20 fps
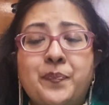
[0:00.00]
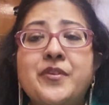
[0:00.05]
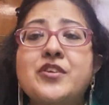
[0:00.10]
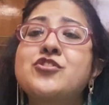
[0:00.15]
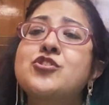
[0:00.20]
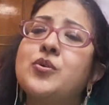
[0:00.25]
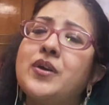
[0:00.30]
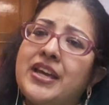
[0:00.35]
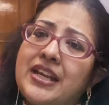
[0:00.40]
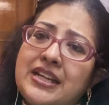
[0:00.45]

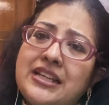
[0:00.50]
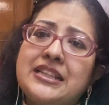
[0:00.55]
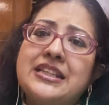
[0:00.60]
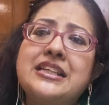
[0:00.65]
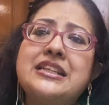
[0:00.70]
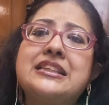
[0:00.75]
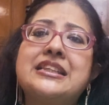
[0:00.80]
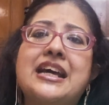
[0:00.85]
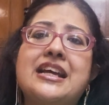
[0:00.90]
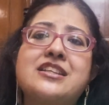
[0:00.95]
So
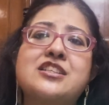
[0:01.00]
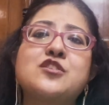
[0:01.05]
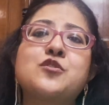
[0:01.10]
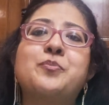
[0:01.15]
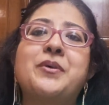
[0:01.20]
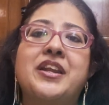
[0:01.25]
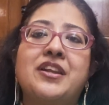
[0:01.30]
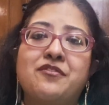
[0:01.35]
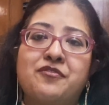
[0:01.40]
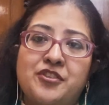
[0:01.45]
anything that is
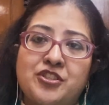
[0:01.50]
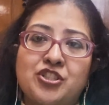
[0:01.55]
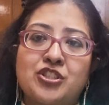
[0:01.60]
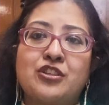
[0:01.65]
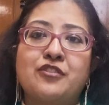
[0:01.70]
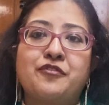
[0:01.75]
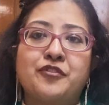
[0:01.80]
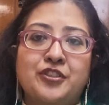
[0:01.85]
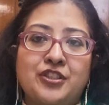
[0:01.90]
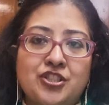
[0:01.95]

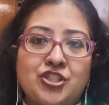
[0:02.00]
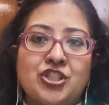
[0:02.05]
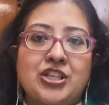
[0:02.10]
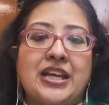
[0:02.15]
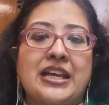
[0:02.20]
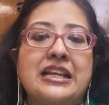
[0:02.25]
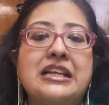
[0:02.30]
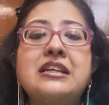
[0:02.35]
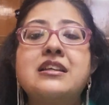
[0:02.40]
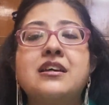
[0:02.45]
beneficial for the
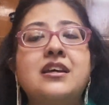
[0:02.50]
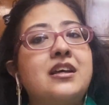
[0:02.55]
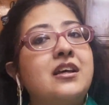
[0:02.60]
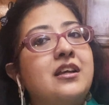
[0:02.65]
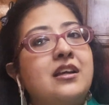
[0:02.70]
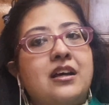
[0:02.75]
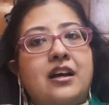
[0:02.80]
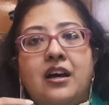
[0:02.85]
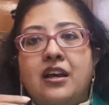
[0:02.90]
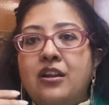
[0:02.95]
child
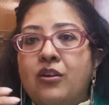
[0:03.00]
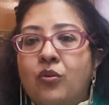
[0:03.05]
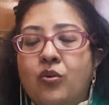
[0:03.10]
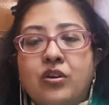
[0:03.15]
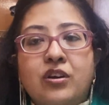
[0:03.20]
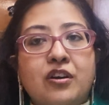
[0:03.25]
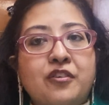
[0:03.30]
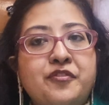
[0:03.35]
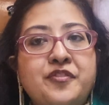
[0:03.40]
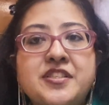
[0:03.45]

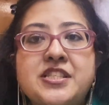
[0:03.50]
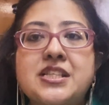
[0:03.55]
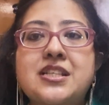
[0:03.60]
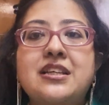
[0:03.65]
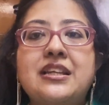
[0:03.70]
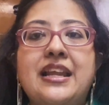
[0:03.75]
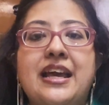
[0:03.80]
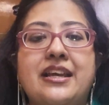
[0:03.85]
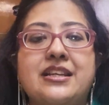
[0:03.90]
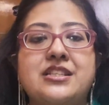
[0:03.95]
along a
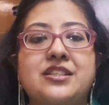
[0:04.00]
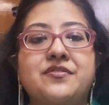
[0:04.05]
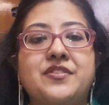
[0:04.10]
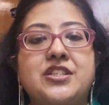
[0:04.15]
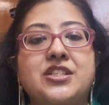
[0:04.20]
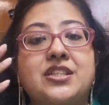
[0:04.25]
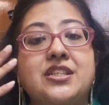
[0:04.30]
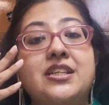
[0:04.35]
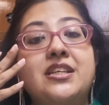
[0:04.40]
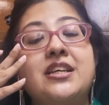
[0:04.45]
physical
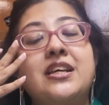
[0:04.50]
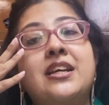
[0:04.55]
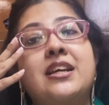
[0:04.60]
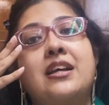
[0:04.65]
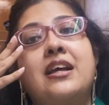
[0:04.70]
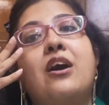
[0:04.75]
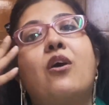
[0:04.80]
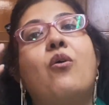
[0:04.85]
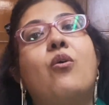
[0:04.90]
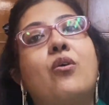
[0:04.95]
activity
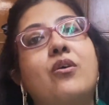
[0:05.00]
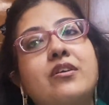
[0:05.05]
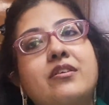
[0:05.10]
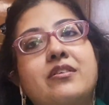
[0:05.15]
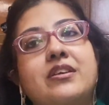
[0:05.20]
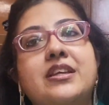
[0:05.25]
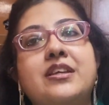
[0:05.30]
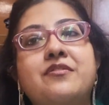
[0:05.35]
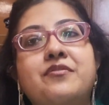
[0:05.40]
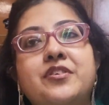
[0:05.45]

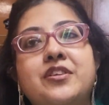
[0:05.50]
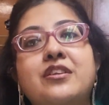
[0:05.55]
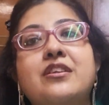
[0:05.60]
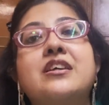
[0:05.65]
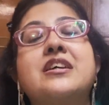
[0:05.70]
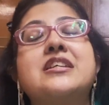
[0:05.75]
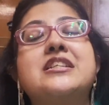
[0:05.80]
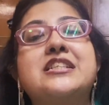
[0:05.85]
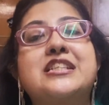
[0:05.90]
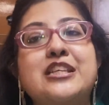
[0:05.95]
or even
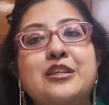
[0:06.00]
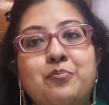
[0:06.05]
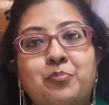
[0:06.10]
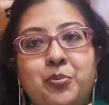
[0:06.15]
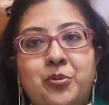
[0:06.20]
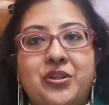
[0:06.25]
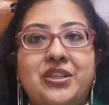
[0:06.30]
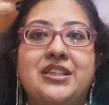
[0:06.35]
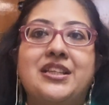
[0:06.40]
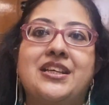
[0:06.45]

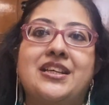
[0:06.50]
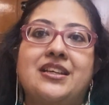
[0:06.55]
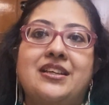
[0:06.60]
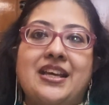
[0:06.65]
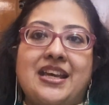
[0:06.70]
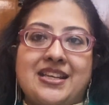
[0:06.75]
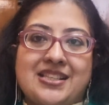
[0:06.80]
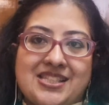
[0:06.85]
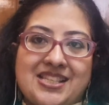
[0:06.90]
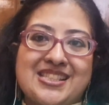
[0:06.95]
deep breathing
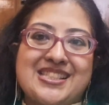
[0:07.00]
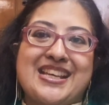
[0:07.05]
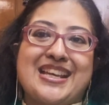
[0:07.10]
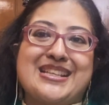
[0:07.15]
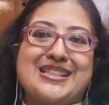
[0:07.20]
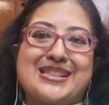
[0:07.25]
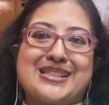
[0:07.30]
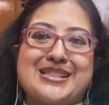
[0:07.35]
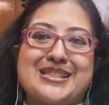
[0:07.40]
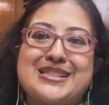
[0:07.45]

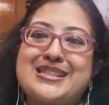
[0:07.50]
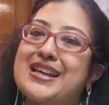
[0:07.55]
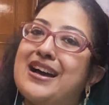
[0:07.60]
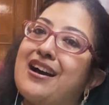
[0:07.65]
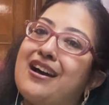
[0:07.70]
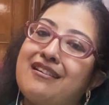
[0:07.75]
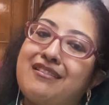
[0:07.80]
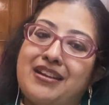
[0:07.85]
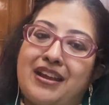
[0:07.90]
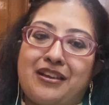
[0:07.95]
exercises
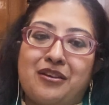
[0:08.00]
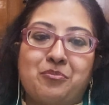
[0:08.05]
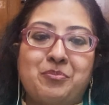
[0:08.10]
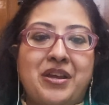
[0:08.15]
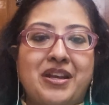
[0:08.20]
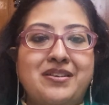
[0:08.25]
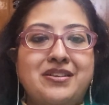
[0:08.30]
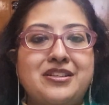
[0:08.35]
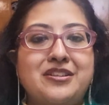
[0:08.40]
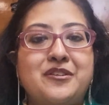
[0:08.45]
are
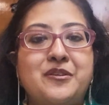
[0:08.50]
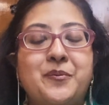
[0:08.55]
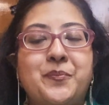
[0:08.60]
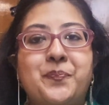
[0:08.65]
recommended.